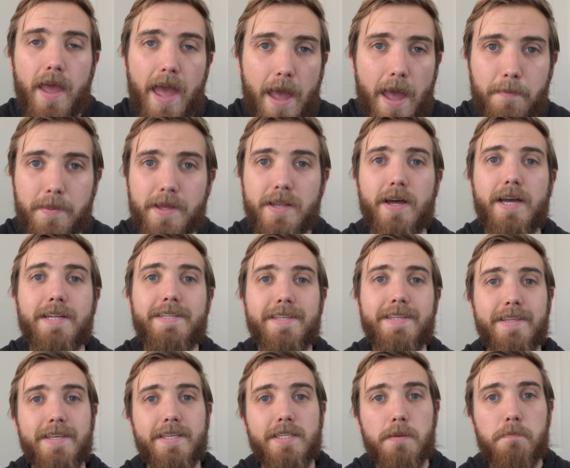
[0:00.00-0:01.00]
Emily and I
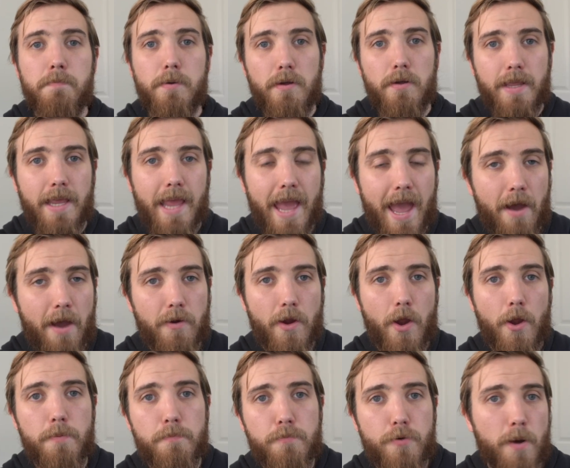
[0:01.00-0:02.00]
did this in building our
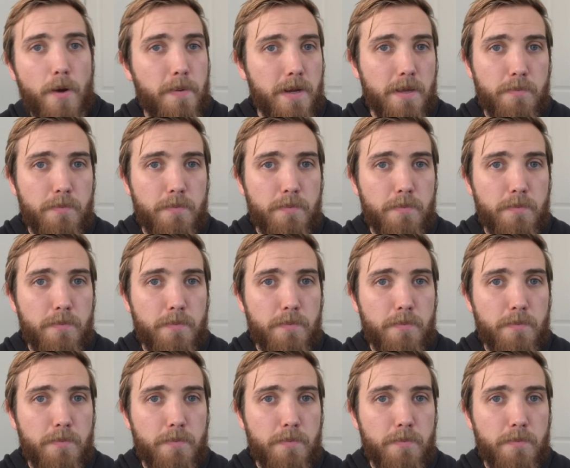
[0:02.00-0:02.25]
own property